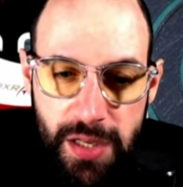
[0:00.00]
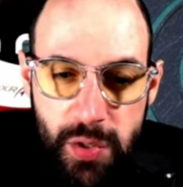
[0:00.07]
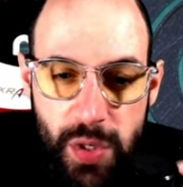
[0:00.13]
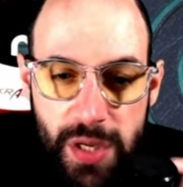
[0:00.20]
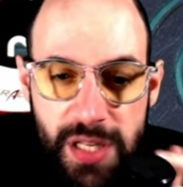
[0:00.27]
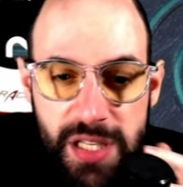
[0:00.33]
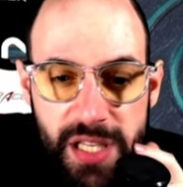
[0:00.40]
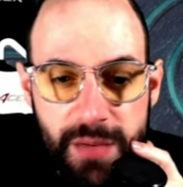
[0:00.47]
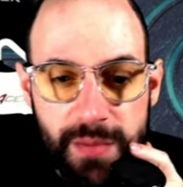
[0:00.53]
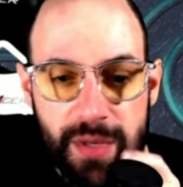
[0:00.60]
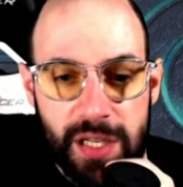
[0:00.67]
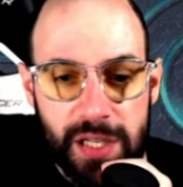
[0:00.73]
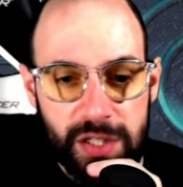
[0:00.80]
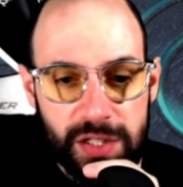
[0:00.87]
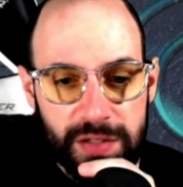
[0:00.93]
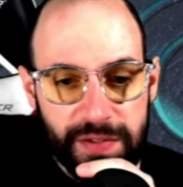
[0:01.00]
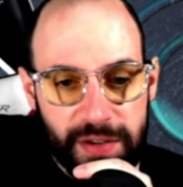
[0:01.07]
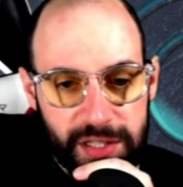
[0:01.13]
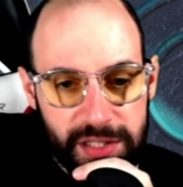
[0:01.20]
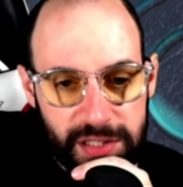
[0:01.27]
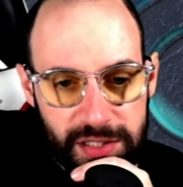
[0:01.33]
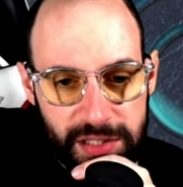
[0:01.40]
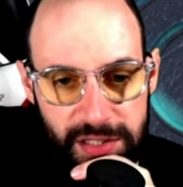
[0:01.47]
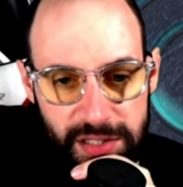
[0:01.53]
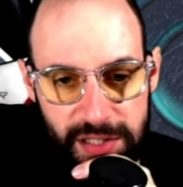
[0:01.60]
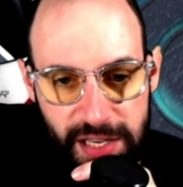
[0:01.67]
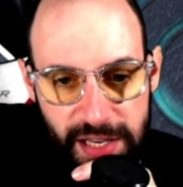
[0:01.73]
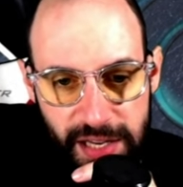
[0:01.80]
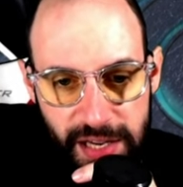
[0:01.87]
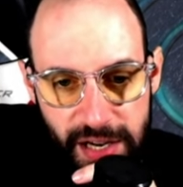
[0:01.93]
twenty million funds
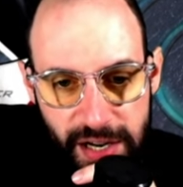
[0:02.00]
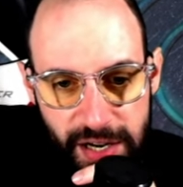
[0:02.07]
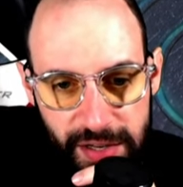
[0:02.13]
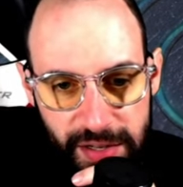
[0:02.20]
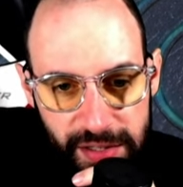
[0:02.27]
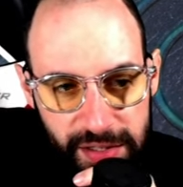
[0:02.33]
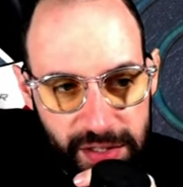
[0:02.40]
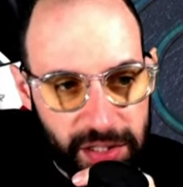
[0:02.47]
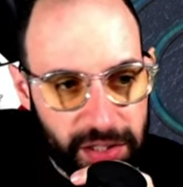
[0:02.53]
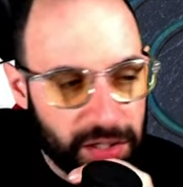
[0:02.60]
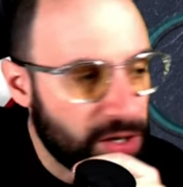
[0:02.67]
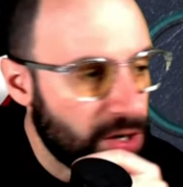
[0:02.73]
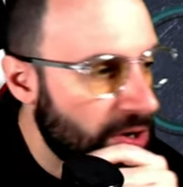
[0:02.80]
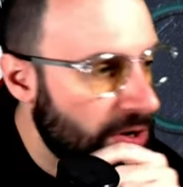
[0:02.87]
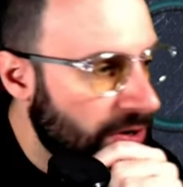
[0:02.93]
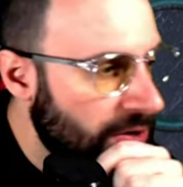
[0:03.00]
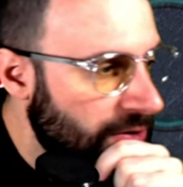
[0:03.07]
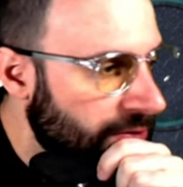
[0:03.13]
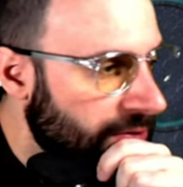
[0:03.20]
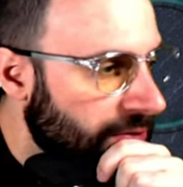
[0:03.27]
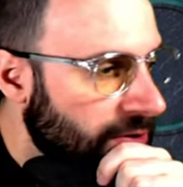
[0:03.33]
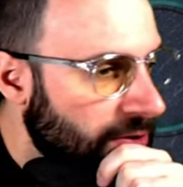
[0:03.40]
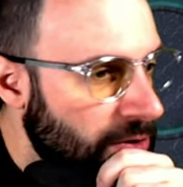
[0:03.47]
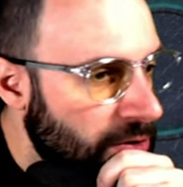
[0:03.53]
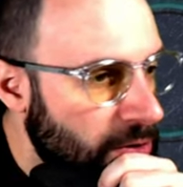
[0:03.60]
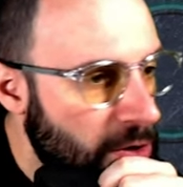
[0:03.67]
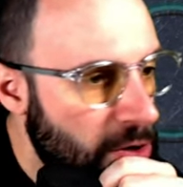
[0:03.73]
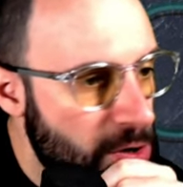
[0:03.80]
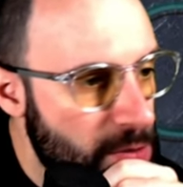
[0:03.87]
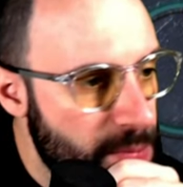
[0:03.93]
they earned yield on.
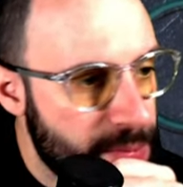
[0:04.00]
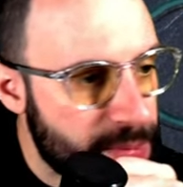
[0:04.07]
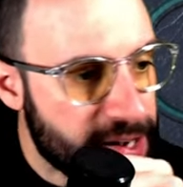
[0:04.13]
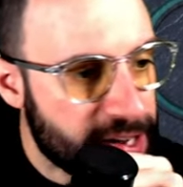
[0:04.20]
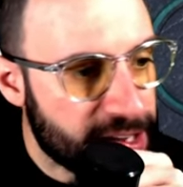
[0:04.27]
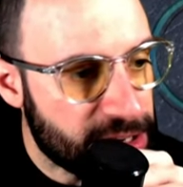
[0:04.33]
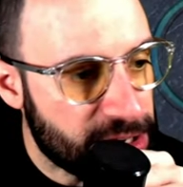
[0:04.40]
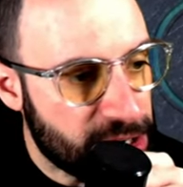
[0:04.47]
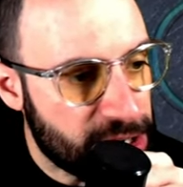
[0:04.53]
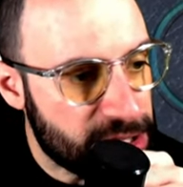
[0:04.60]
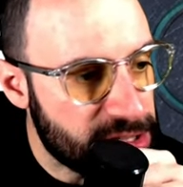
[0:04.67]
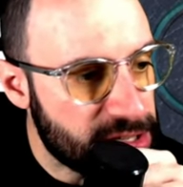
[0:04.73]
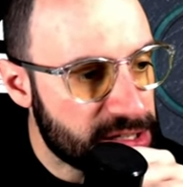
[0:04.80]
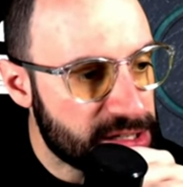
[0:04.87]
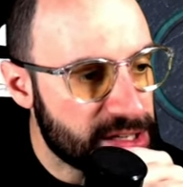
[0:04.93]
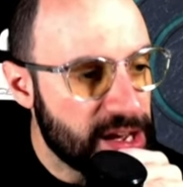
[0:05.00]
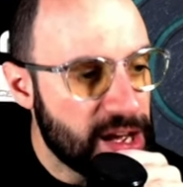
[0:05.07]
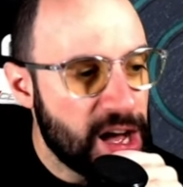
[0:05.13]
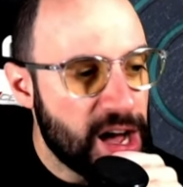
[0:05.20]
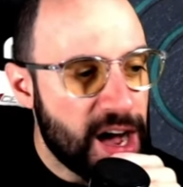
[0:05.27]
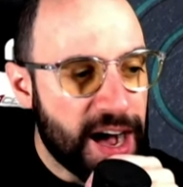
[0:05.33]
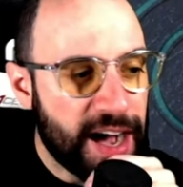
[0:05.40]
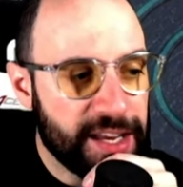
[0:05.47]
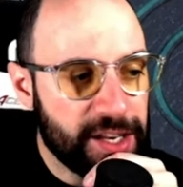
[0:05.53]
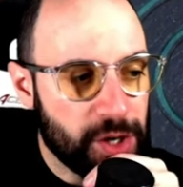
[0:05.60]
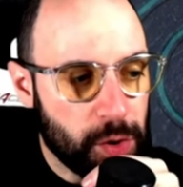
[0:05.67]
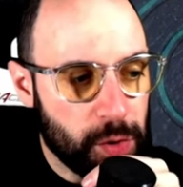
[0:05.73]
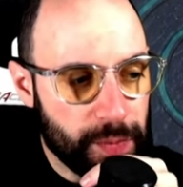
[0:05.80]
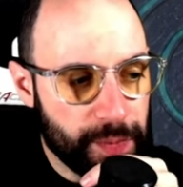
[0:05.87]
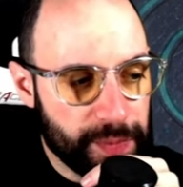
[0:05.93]
Oh my goodness. I
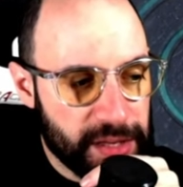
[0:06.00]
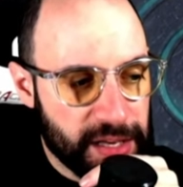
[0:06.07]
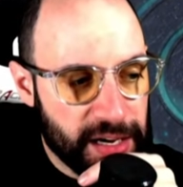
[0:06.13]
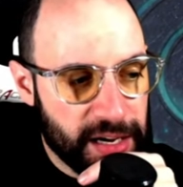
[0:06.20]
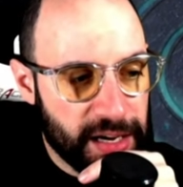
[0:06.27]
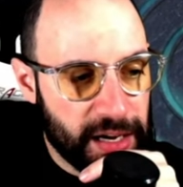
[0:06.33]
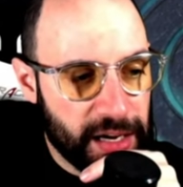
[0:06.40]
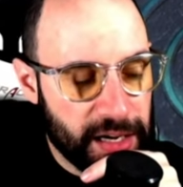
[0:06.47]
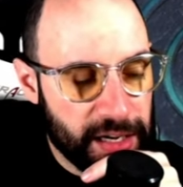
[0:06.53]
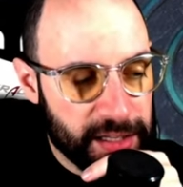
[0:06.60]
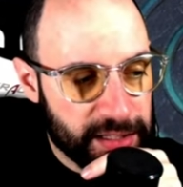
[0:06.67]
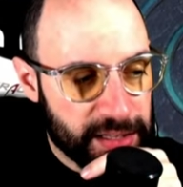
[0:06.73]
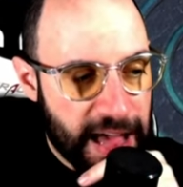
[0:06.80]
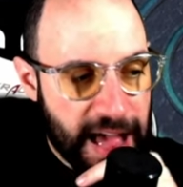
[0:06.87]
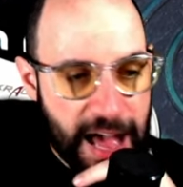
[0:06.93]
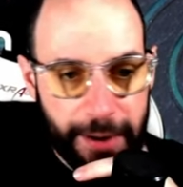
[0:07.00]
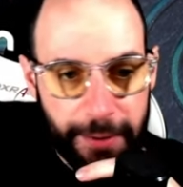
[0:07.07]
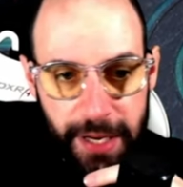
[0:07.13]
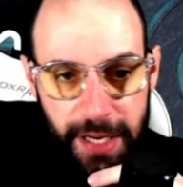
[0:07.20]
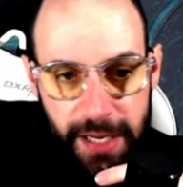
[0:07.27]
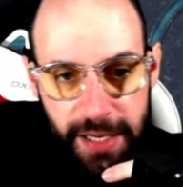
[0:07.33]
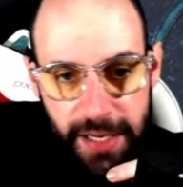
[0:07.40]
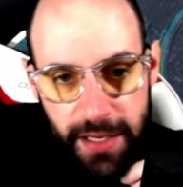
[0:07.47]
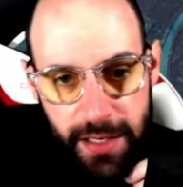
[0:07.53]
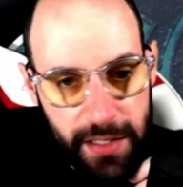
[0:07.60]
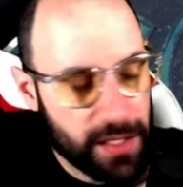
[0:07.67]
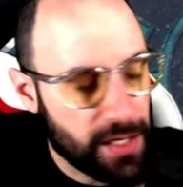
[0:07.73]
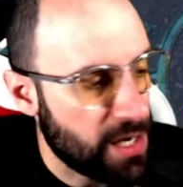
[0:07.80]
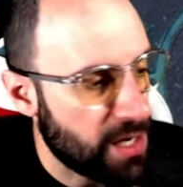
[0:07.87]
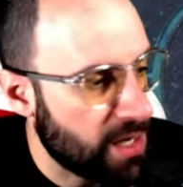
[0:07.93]
know that Ari,
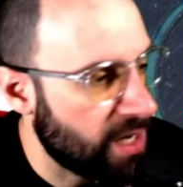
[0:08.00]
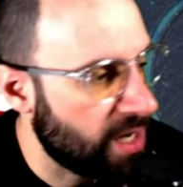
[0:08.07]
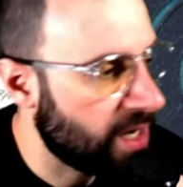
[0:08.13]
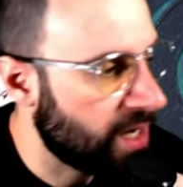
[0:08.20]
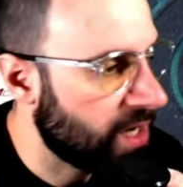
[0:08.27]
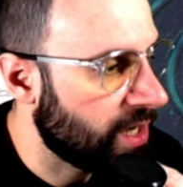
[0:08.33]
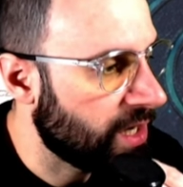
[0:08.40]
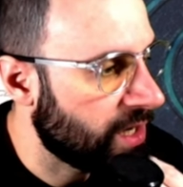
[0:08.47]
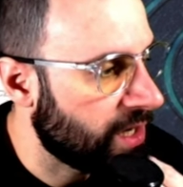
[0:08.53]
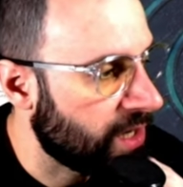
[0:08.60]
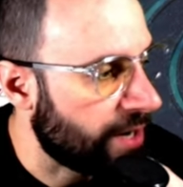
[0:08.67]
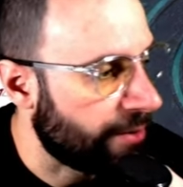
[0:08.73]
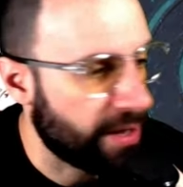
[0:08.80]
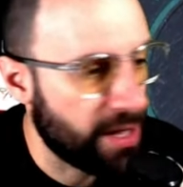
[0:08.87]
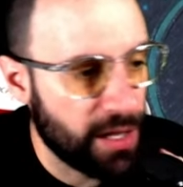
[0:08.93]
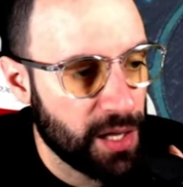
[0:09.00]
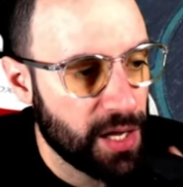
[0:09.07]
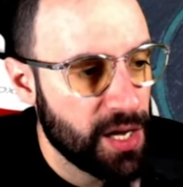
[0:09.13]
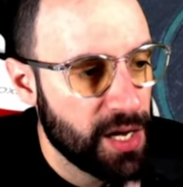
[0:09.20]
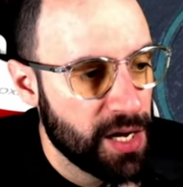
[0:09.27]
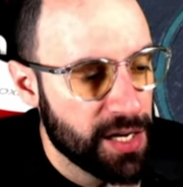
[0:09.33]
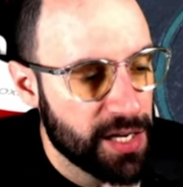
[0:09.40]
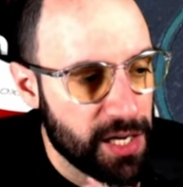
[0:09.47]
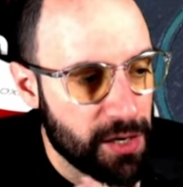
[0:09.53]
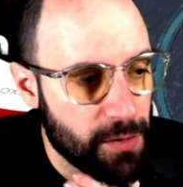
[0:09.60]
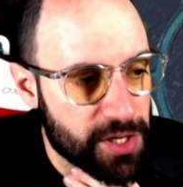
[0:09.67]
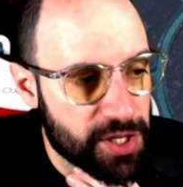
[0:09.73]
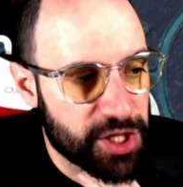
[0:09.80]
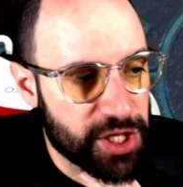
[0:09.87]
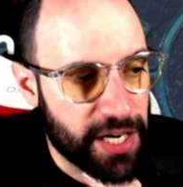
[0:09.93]
uh, Ariel, he
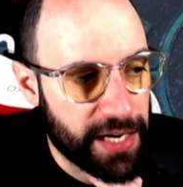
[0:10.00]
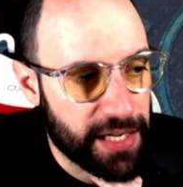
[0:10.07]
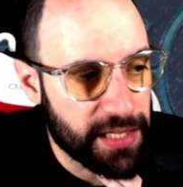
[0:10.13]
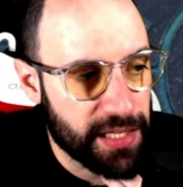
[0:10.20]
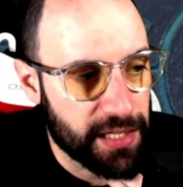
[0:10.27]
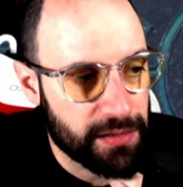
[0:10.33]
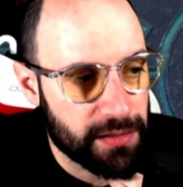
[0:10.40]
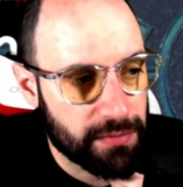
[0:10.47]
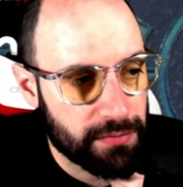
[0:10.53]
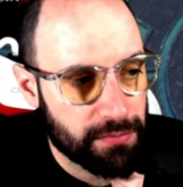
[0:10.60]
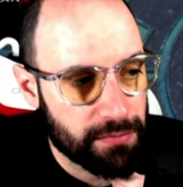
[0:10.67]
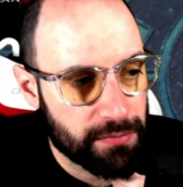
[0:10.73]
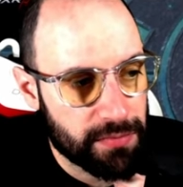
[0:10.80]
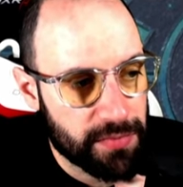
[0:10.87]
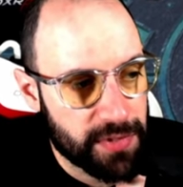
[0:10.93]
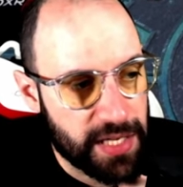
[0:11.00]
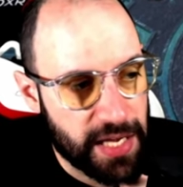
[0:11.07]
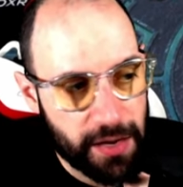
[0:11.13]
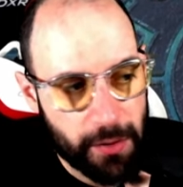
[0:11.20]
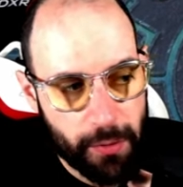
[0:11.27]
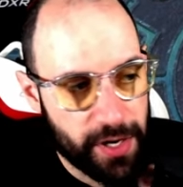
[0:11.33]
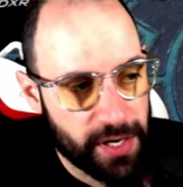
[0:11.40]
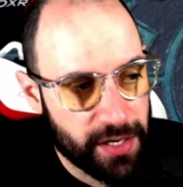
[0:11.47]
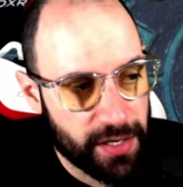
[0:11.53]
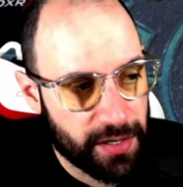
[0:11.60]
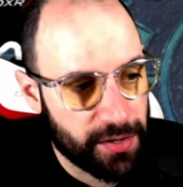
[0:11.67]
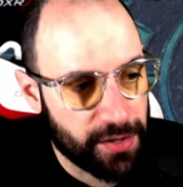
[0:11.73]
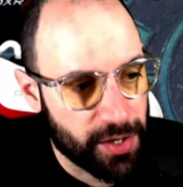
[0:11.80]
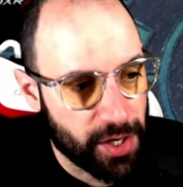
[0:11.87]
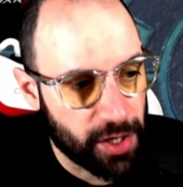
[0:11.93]
was sharing that they were
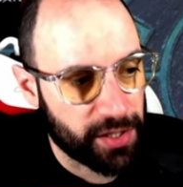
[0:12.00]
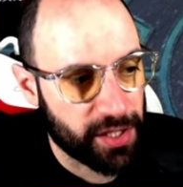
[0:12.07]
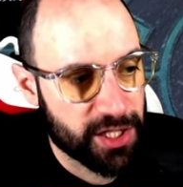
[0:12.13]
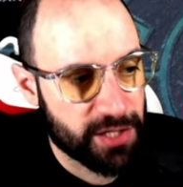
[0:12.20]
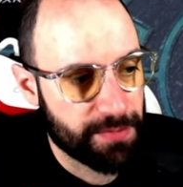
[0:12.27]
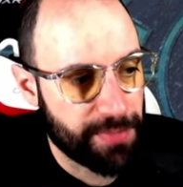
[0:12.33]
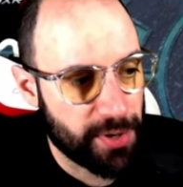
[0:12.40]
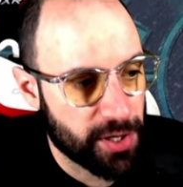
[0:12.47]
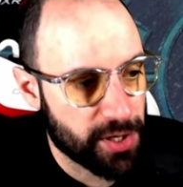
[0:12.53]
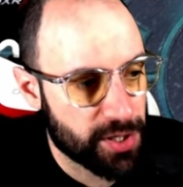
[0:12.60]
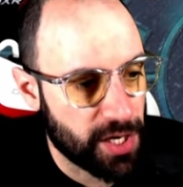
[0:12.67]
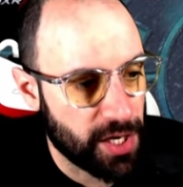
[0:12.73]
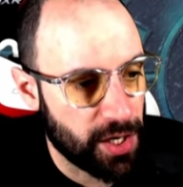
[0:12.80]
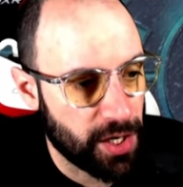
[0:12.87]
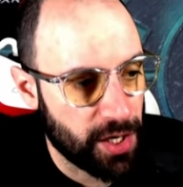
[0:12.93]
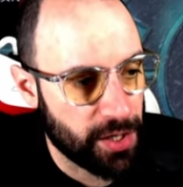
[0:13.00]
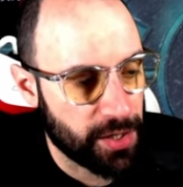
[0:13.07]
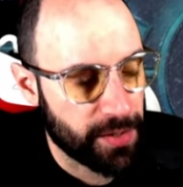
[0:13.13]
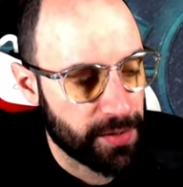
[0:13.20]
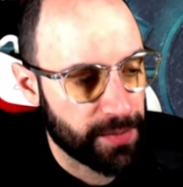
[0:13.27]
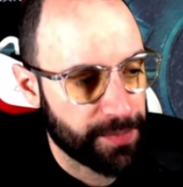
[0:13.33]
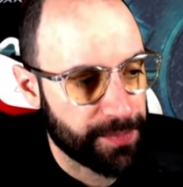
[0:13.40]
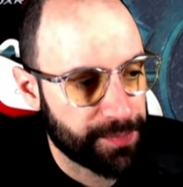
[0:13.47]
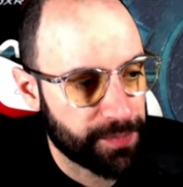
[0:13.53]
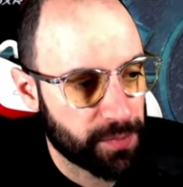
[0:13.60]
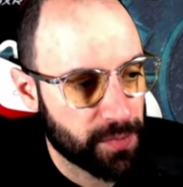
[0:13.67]
not exposed on,